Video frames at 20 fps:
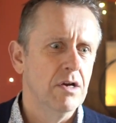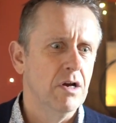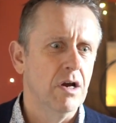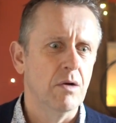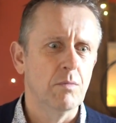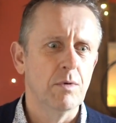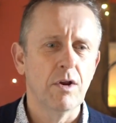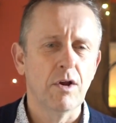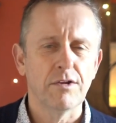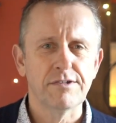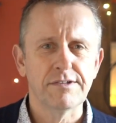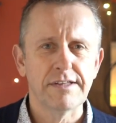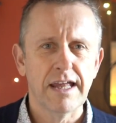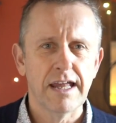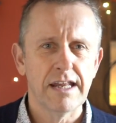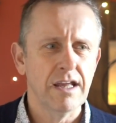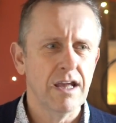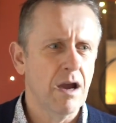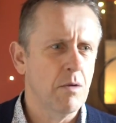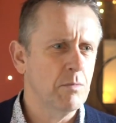We're not
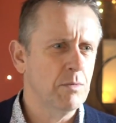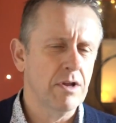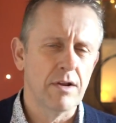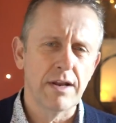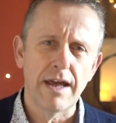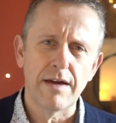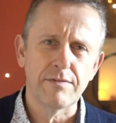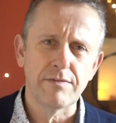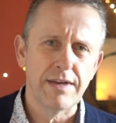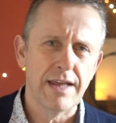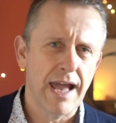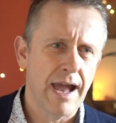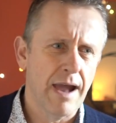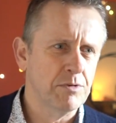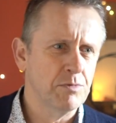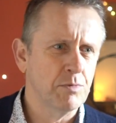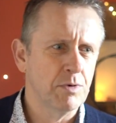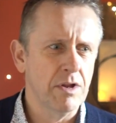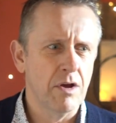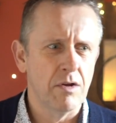standing up. We don't have
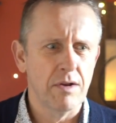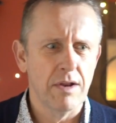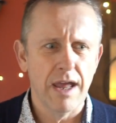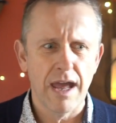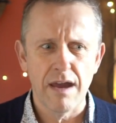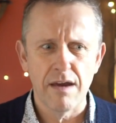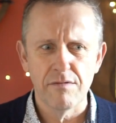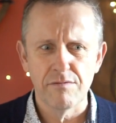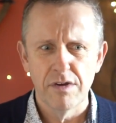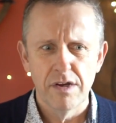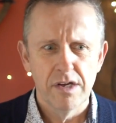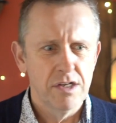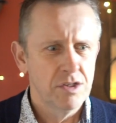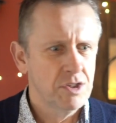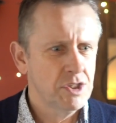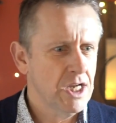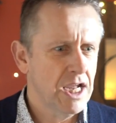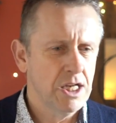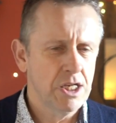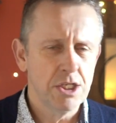gaps. We don't have
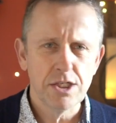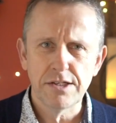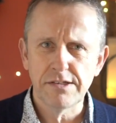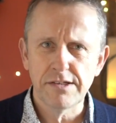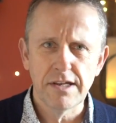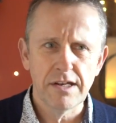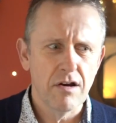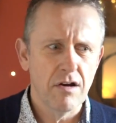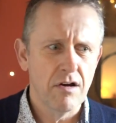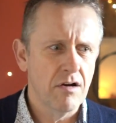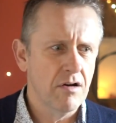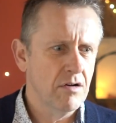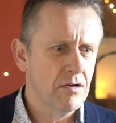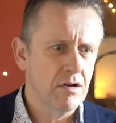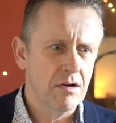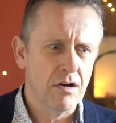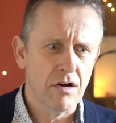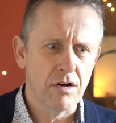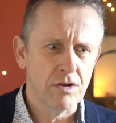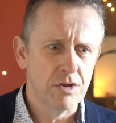changes in
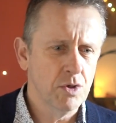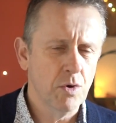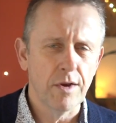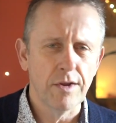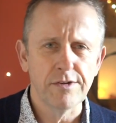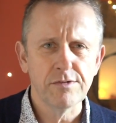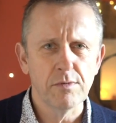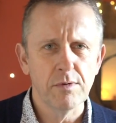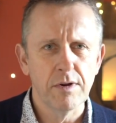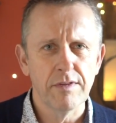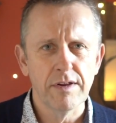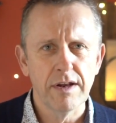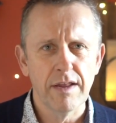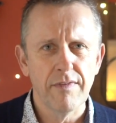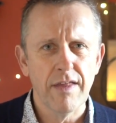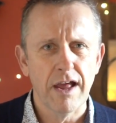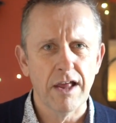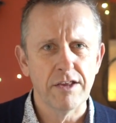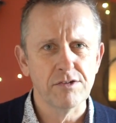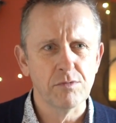our joints or anything like that.